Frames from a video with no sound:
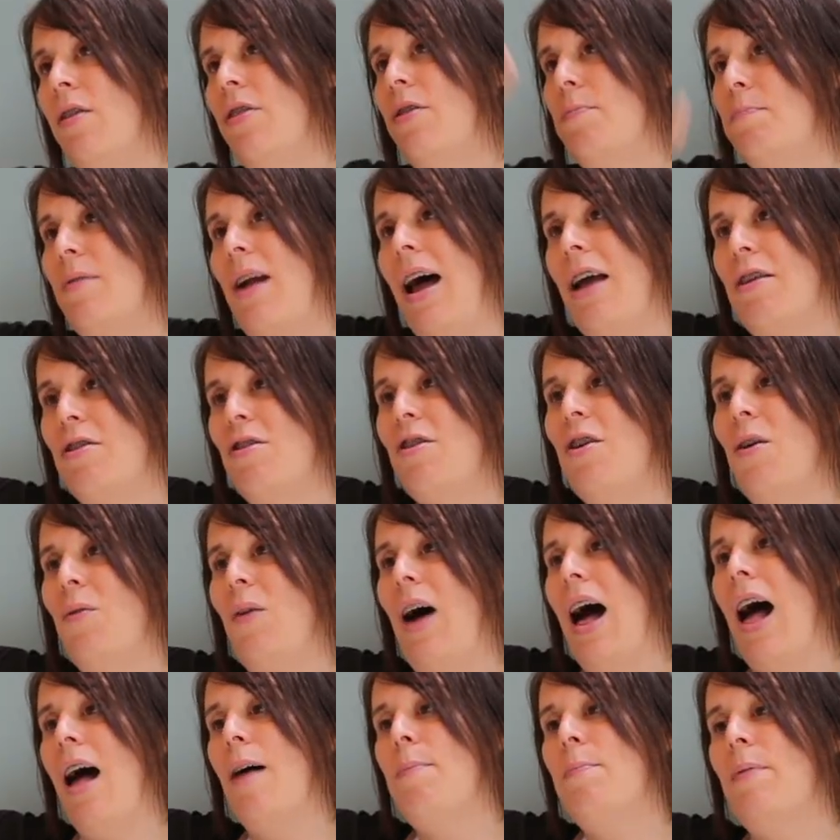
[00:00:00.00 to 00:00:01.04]
the price go
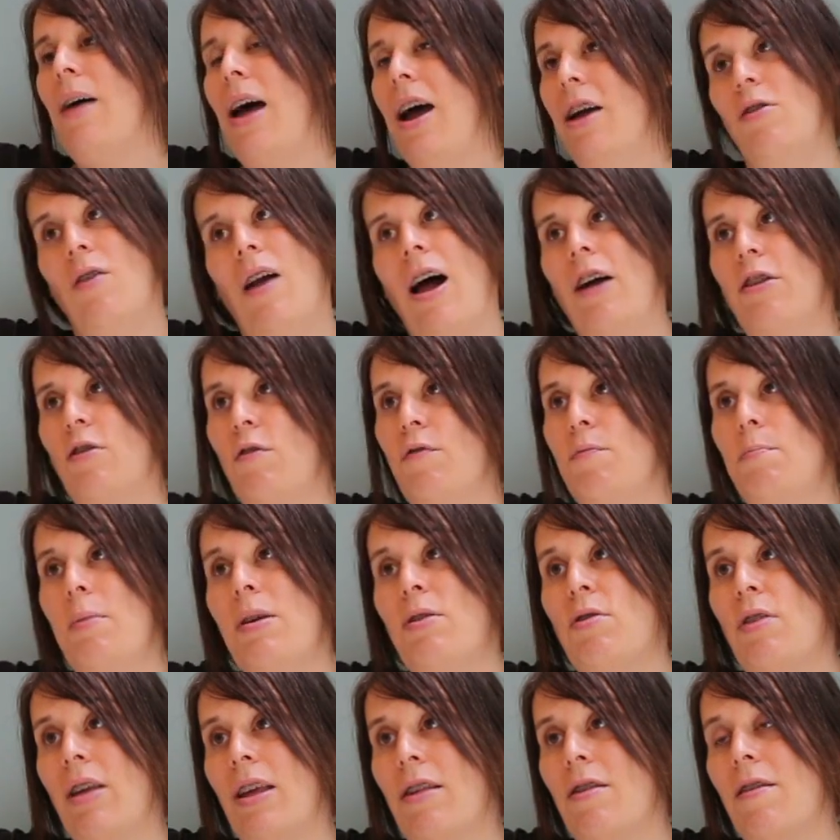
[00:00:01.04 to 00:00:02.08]
up and you're out of
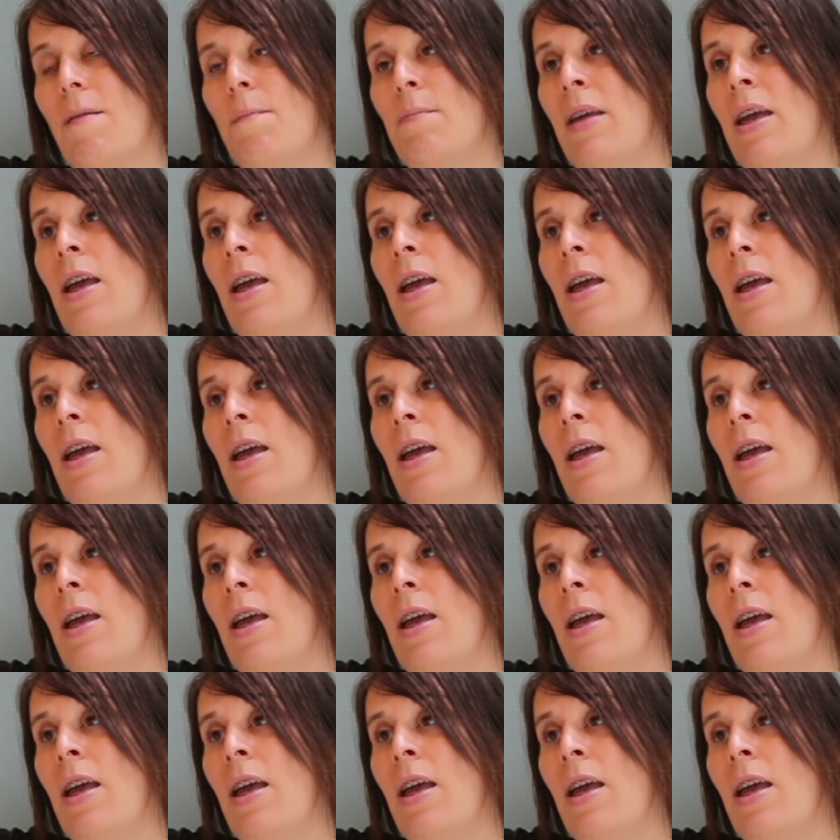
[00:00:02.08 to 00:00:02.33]
business.